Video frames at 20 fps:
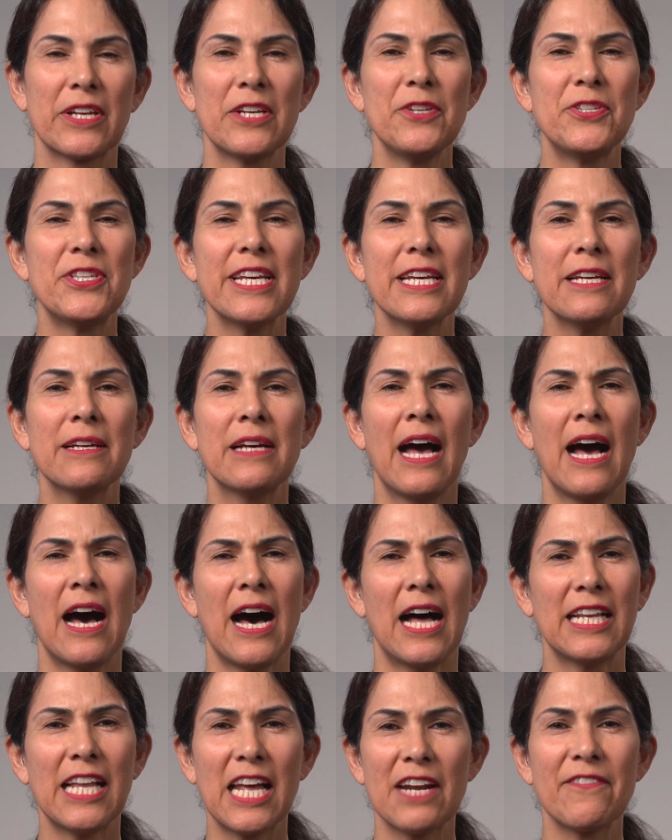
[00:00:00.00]
You see,
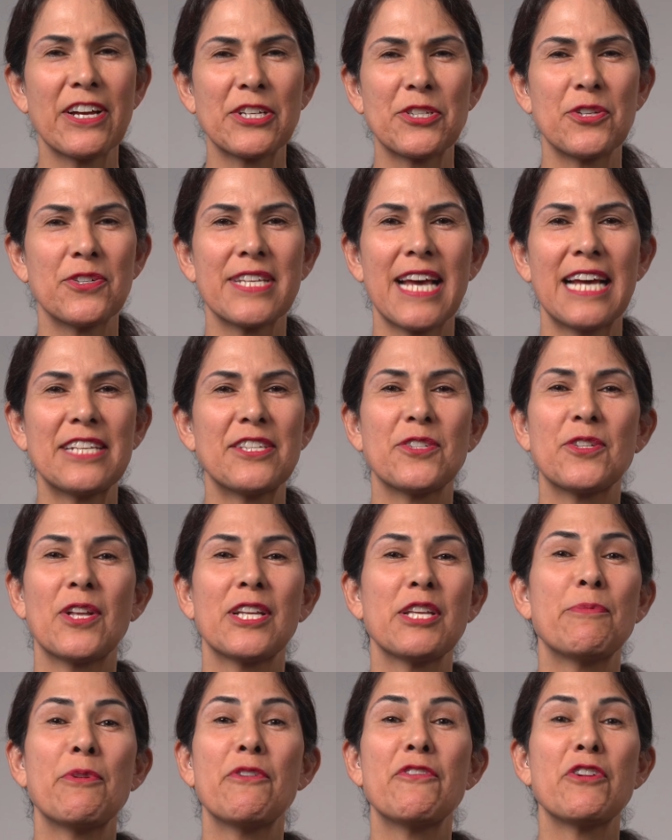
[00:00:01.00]
a lot of exercises
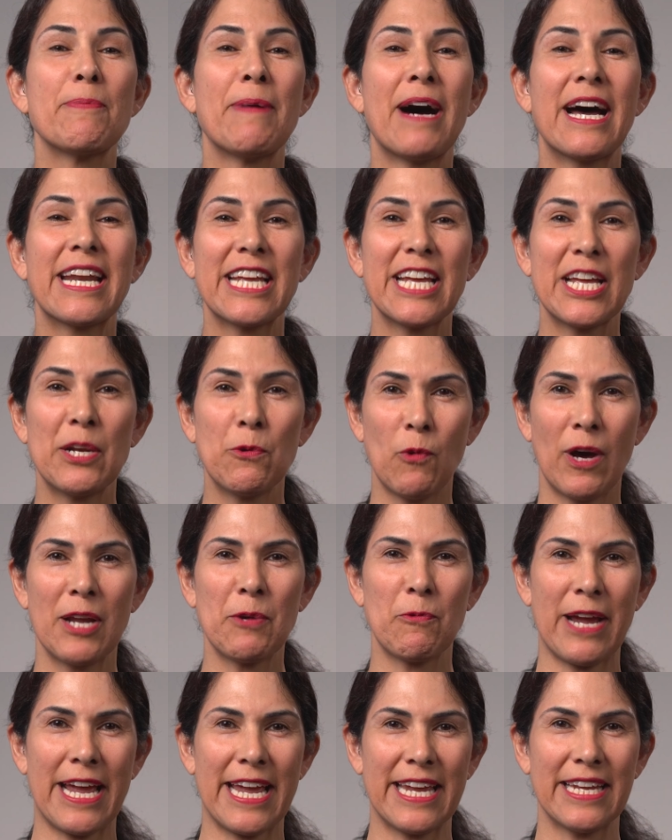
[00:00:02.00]
only move your body in one
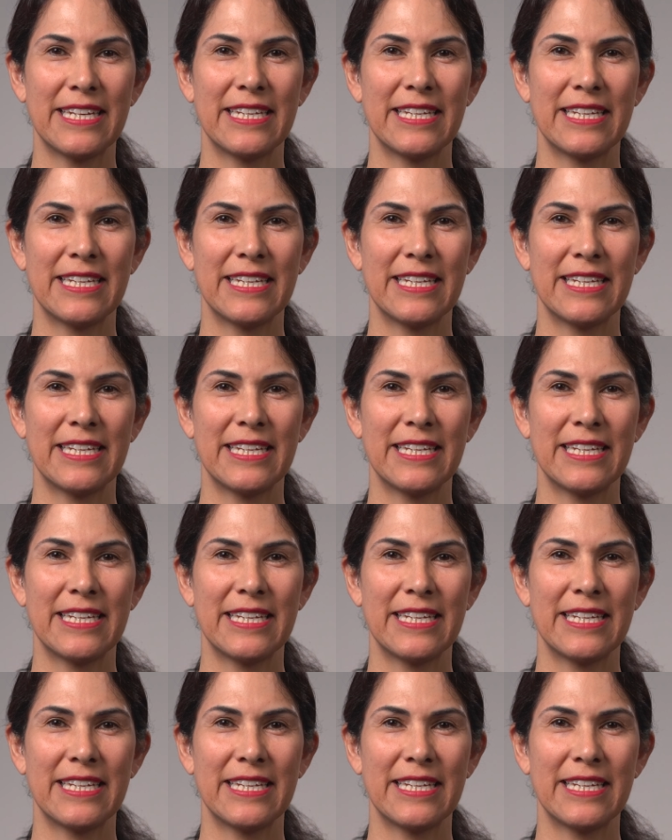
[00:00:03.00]
way.